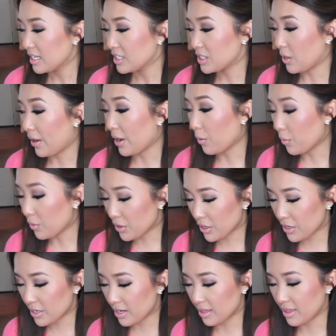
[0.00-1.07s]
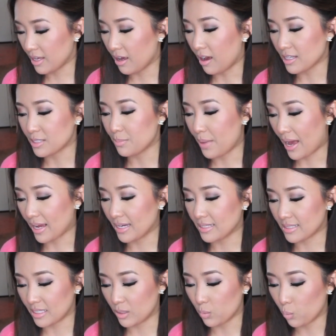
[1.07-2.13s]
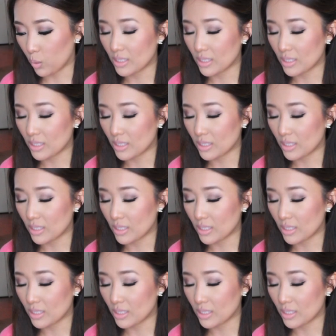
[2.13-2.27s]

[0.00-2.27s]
So I ordered the Awesome Baggies in